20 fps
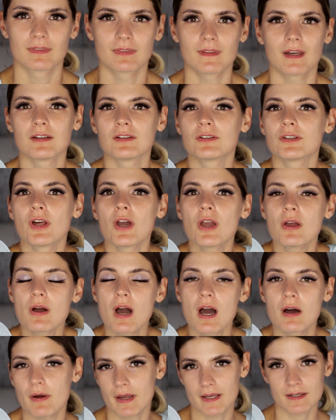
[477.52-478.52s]
Now you know
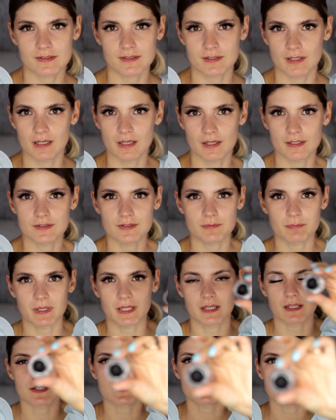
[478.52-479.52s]
how extra I like to
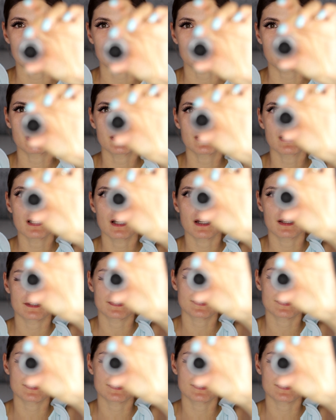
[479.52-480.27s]
be, so I'm gonna